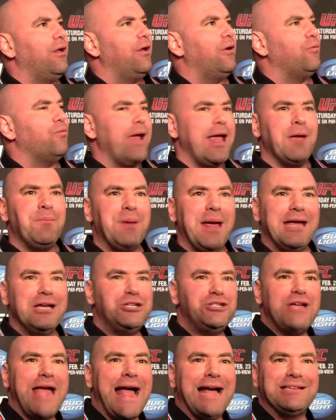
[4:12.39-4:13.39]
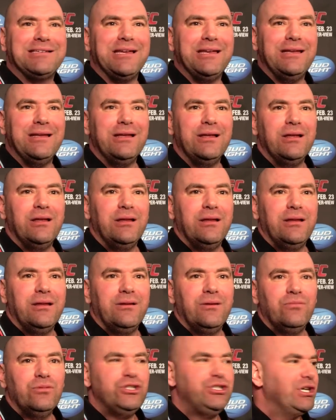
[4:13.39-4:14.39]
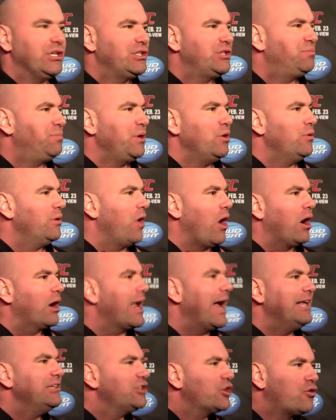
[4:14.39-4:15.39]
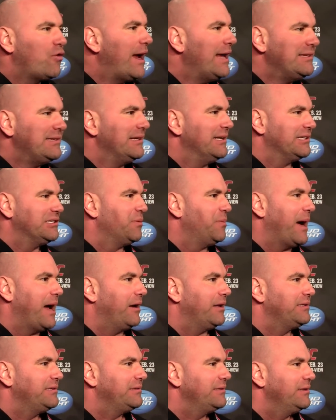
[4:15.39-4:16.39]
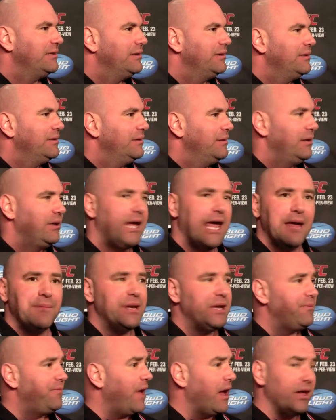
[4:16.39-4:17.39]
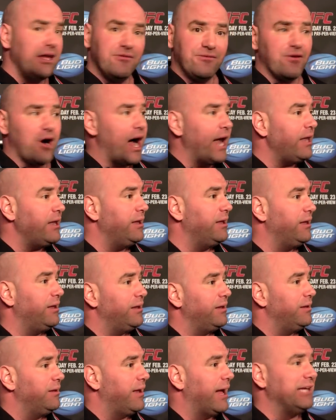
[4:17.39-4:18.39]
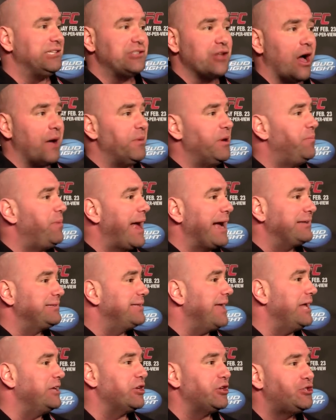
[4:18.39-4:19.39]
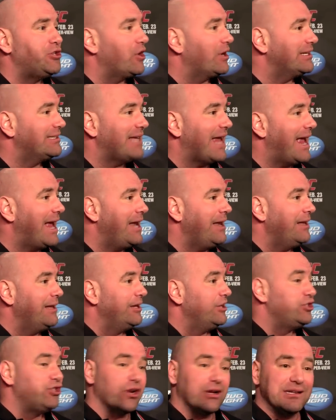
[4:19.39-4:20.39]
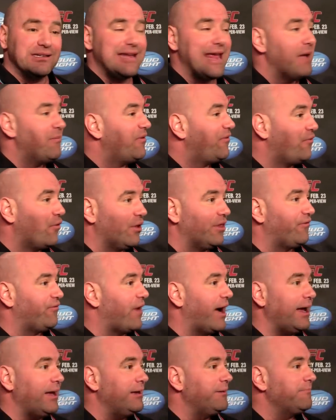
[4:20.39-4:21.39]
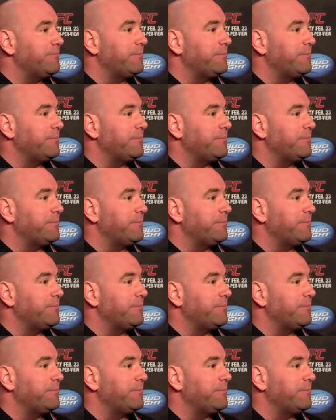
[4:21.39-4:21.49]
Rampage Jackson was just spewing all kinds of craziness about us. Came in the fight, he fought. I saw him in the backstage, I shook his hand before the fight,